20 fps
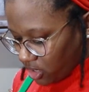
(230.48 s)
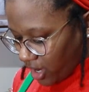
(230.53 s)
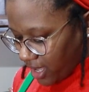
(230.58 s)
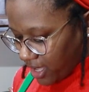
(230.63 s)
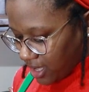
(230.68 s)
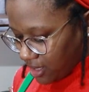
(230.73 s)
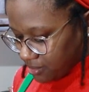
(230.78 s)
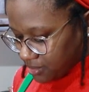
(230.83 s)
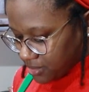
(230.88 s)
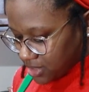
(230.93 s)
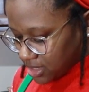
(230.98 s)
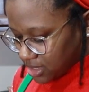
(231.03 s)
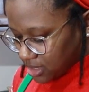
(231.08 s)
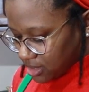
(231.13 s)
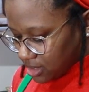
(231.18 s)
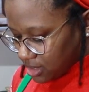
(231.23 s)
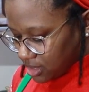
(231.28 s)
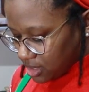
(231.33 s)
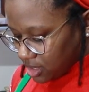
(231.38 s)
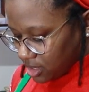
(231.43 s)
grams.
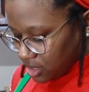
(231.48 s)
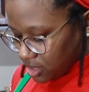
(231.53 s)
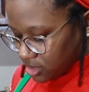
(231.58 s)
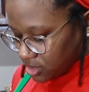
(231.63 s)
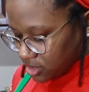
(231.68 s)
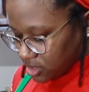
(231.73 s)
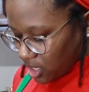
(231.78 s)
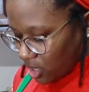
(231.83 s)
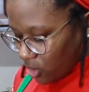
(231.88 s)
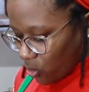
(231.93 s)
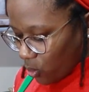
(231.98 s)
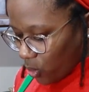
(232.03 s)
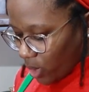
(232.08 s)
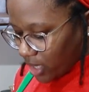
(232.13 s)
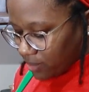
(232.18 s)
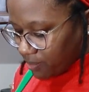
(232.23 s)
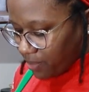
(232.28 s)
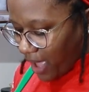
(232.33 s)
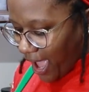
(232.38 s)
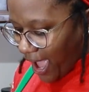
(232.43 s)
So
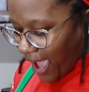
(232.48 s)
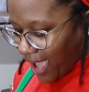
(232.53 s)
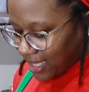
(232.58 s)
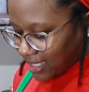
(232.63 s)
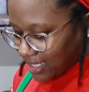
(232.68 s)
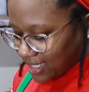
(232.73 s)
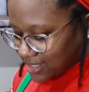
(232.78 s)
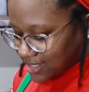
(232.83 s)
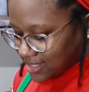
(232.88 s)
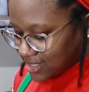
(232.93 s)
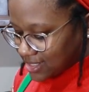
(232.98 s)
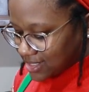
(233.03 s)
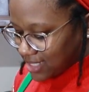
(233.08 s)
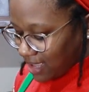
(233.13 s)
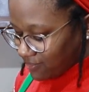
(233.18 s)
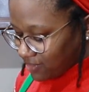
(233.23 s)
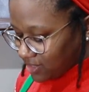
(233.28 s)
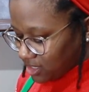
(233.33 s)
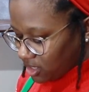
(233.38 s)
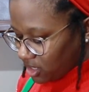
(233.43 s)
1 pack is
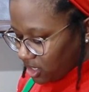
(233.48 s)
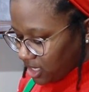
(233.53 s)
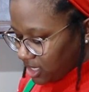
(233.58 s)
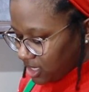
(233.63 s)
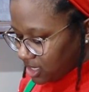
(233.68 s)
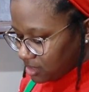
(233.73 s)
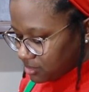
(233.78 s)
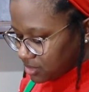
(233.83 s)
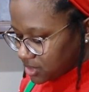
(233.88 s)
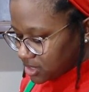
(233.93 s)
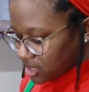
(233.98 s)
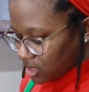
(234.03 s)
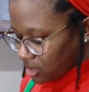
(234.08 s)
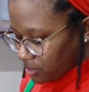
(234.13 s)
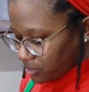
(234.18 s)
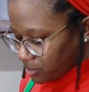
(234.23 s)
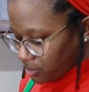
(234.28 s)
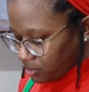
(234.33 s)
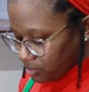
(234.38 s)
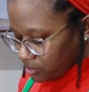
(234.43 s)
7 grams, so
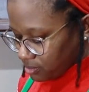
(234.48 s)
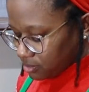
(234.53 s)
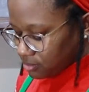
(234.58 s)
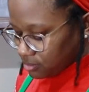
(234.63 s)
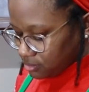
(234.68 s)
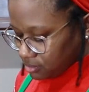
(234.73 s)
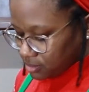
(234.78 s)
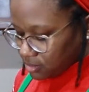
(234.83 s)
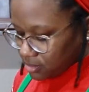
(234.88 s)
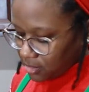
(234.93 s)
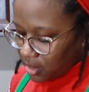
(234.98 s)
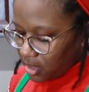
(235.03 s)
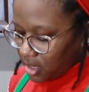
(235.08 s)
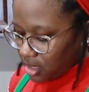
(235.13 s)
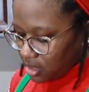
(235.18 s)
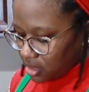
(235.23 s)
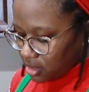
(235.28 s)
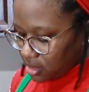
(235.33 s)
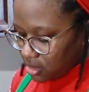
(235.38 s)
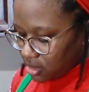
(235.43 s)
I'm
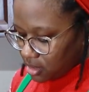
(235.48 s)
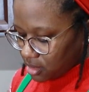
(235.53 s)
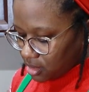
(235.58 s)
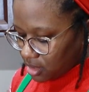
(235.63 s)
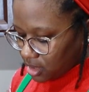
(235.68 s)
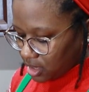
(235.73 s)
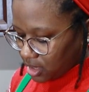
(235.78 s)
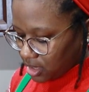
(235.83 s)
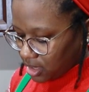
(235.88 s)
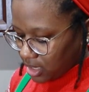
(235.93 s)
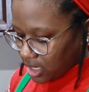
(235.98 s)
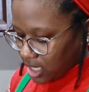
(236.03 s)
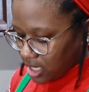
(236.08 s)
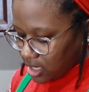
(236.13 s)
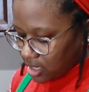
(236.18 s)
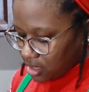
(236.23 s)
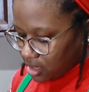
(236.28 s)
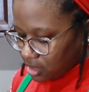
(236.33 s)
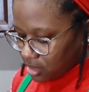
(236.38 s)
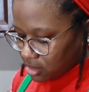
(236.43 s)
gonna
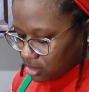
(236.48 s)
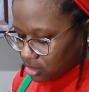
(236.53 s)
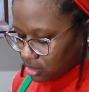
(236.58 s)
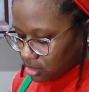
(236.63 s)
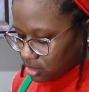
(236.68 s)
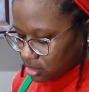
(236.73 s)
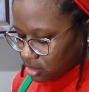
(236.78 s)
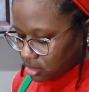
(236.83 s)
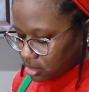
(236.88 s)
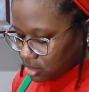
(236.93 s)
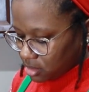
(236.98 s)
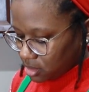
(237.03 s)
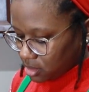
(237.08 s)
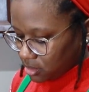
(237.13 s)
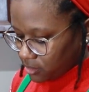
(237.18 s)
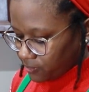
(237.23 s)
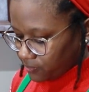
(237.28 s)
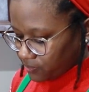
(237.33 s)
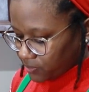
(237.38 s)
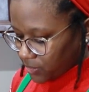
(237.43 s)
need
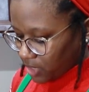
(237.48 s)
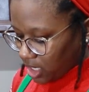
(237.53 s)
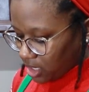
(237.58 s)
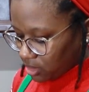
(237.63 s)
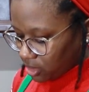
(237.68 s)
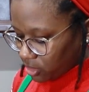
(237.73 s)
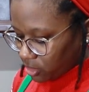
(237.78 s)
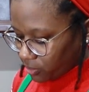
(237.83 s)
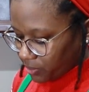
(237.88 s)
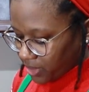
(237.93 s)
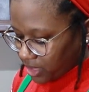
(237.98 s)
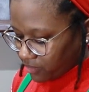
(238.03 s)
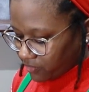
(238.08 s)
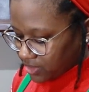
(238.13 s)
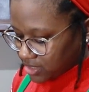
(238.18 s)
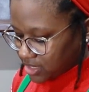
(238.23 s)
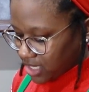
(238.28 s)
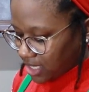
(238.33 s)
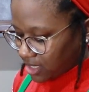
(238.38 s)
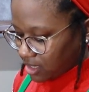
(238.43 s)
a little bit of
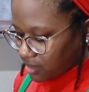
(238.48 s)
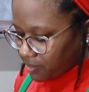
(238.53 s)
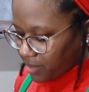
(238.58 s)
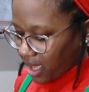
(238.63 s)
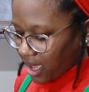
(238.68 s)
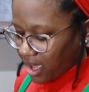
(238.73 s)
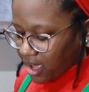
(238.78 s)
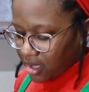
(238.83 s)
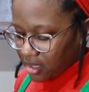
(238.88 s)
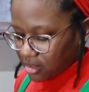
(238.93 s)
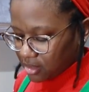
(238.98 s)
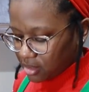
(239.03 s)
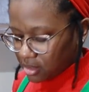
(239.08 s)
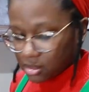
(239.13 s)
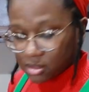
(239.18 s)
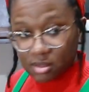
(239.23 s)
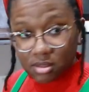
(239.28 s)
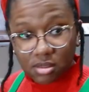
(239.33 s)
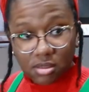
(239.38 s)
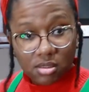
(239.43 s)
a second pack
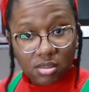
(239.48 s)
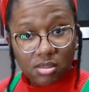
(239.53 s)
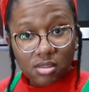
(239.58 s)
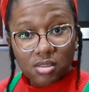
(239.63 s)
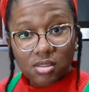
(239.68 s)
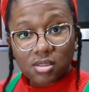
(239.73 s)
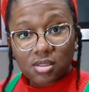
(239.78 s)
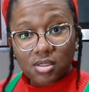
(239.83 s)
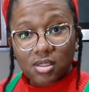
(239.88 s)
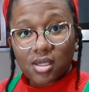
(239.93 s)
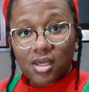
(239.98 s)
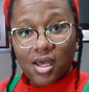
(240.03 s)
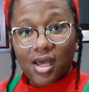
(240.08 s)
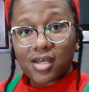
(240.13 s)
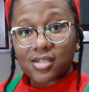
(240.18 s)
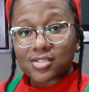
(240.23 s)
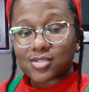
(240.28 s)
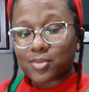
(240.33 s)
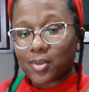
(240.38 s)
as